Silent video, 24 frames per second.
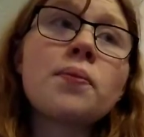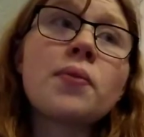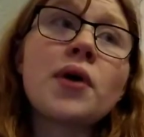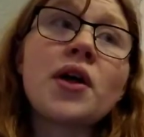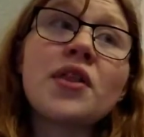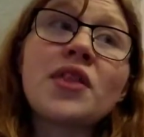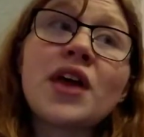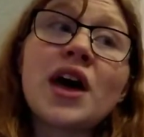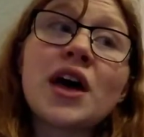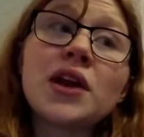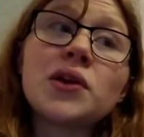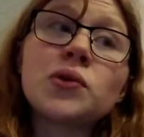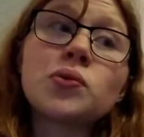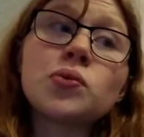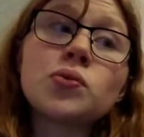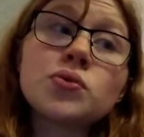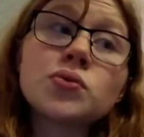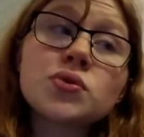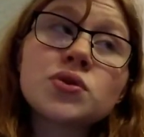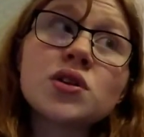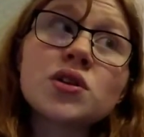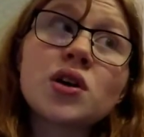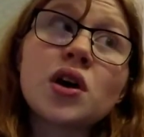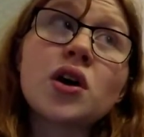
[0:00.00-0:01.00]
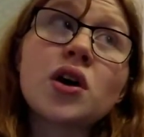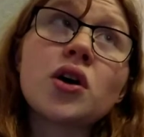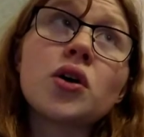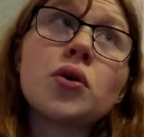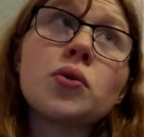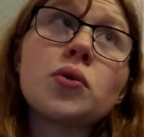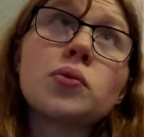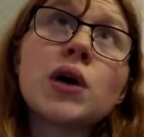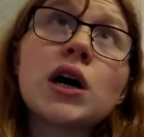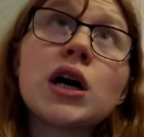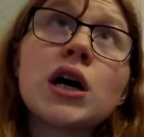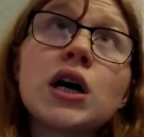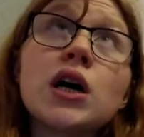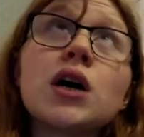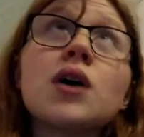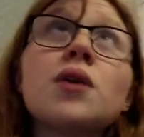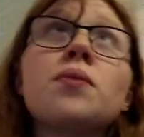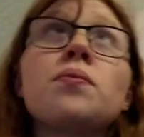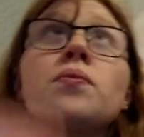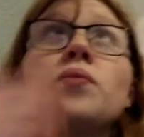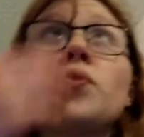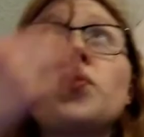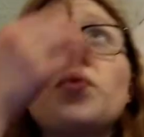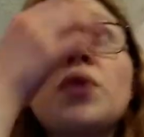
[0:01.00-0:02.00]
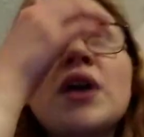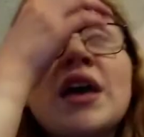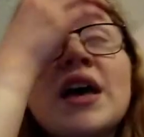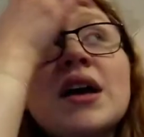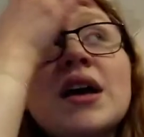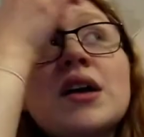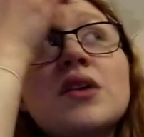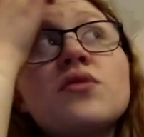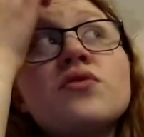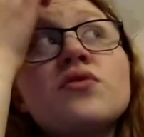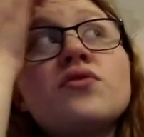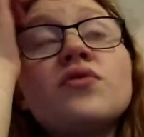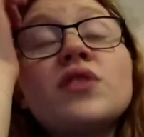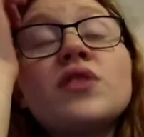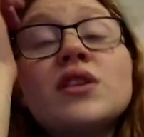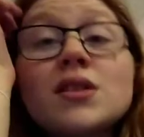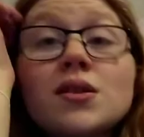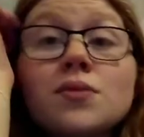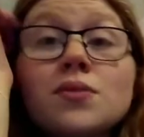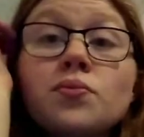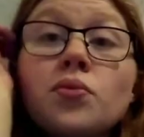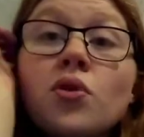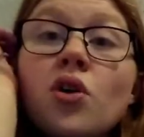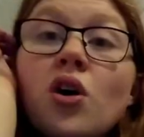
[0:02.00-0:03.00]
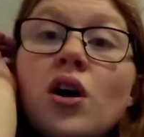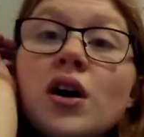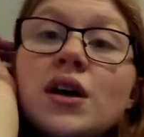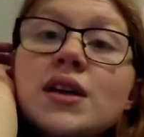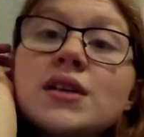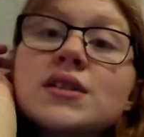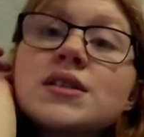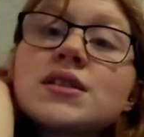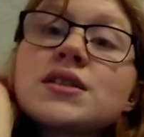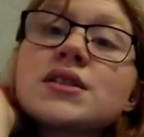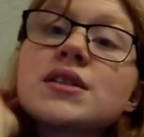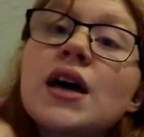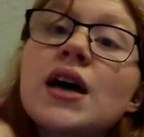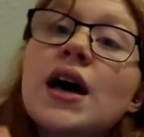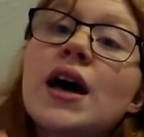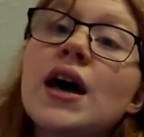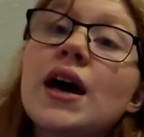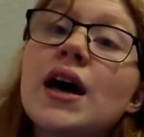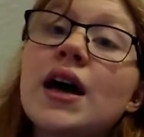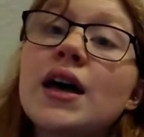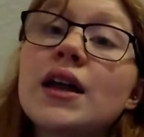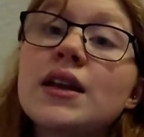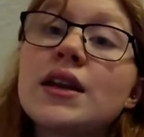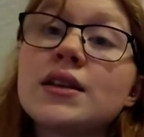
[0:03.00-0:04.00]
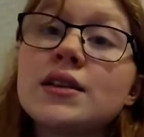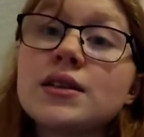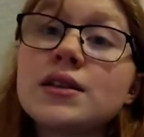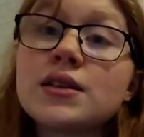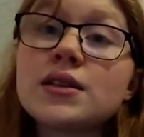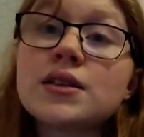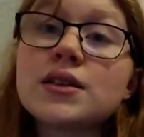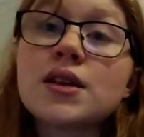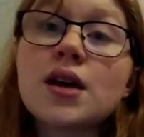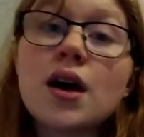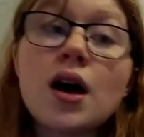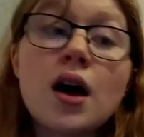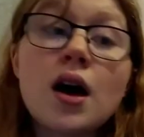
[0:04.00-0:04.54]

But then also, we have Vincent Price and